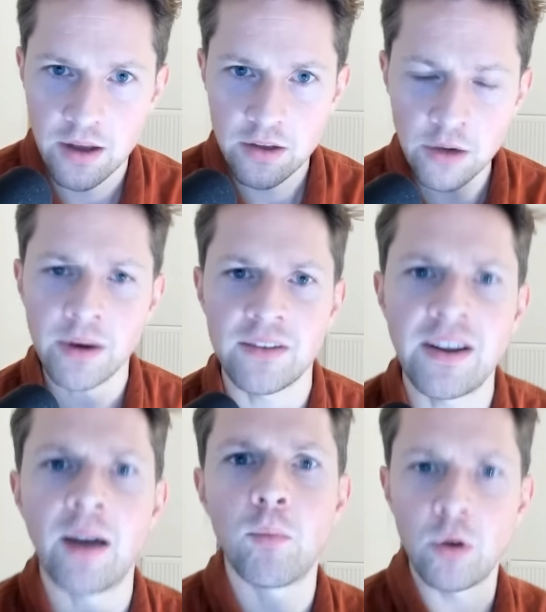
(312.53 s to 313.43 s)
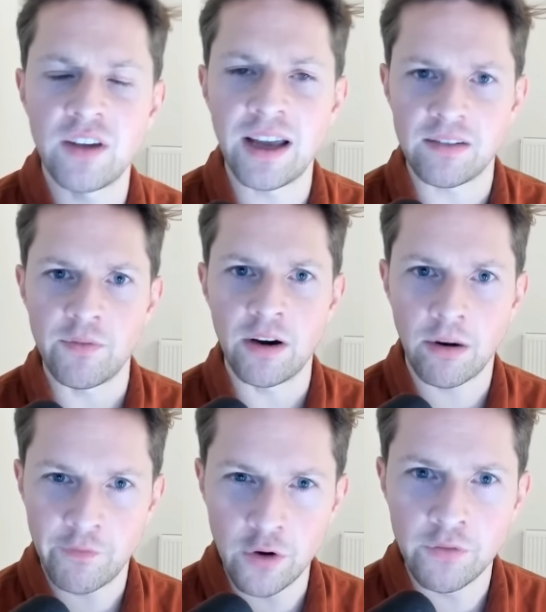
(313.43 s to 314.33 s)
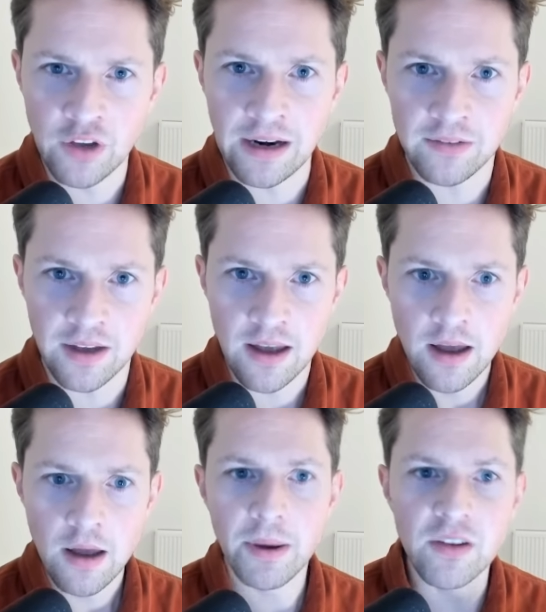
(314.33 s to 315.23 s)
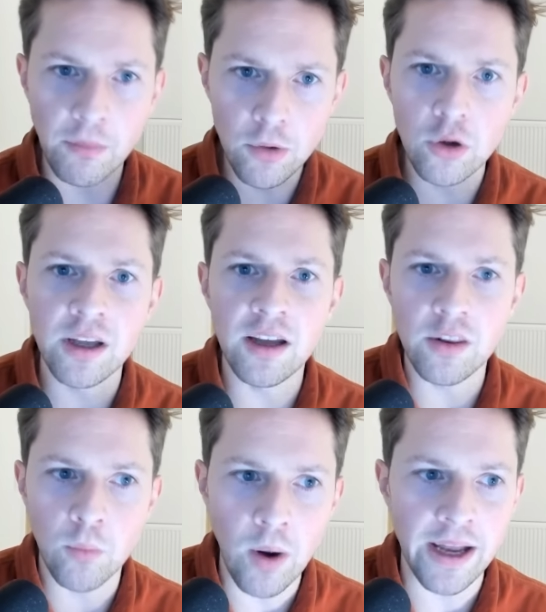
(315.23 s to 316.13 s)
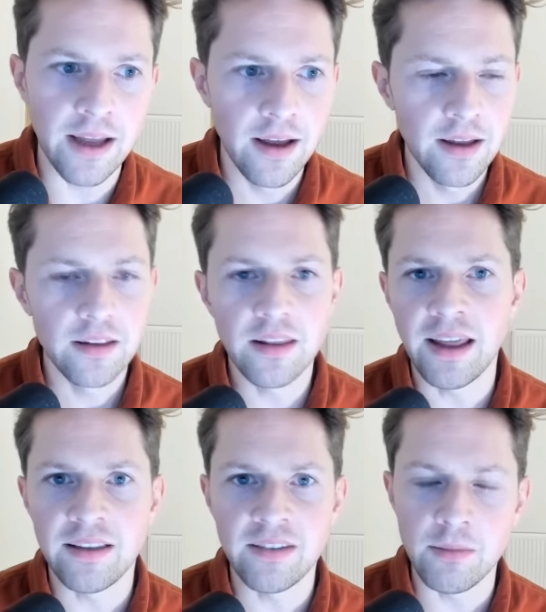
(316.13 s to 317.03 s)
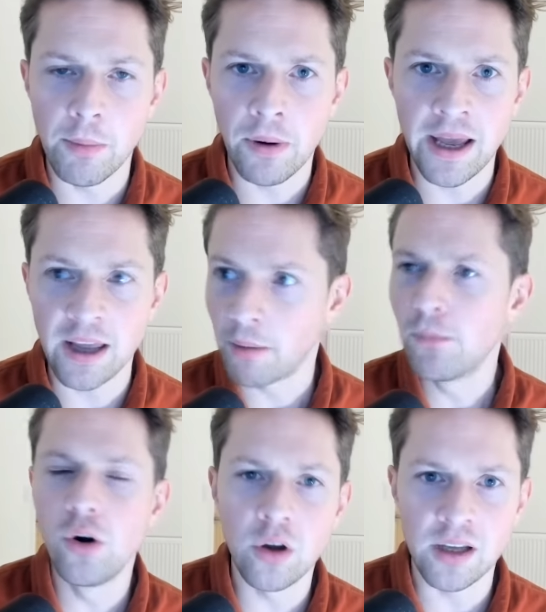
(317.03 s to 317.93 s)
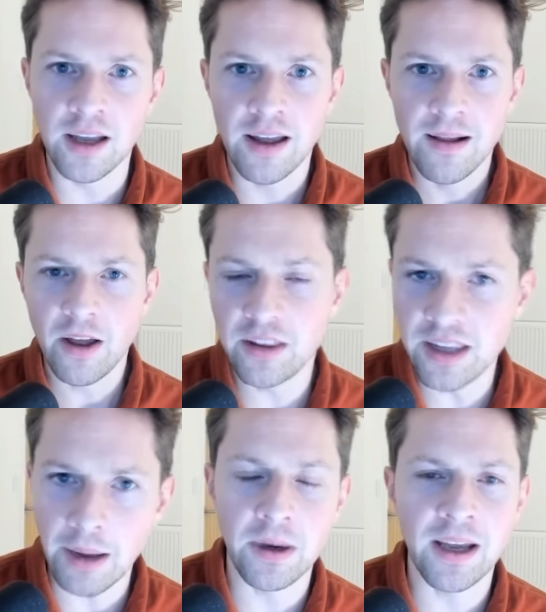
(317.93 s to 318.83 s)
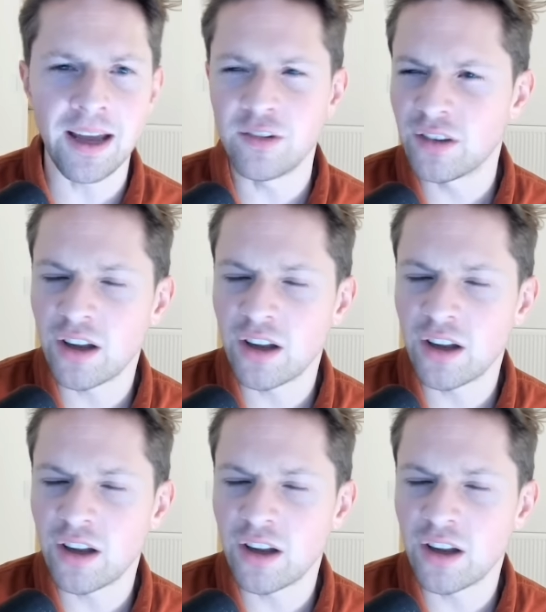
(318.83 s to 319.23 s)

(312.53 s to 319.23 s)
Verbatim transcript: you know, when I say I'm watching Aston Villa, I'm full of jealousy because I'm looking at the way that their team are playing and I'm looking at the application,